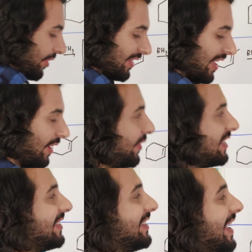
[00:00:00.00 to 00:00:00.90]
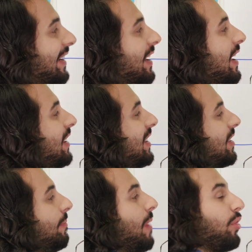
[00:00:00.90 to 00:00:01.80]
think that if it's syn,
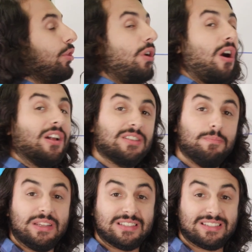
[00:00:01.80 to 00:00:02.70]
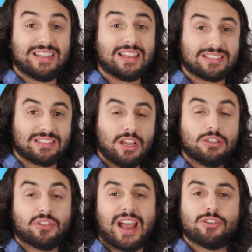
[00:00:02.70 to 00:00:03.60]
that the methyl ought to be cis
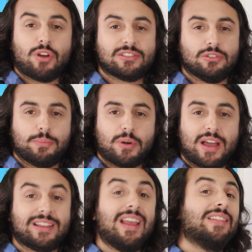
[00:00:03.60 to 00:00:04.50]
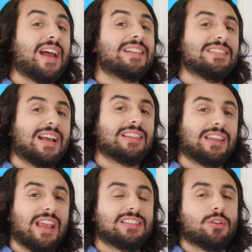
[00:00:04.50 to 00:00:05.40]
to the hydroxyl in the product. That's not the
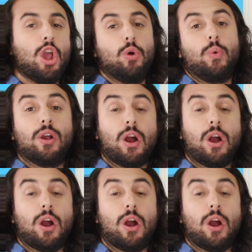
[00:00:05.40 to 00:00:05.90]
case. We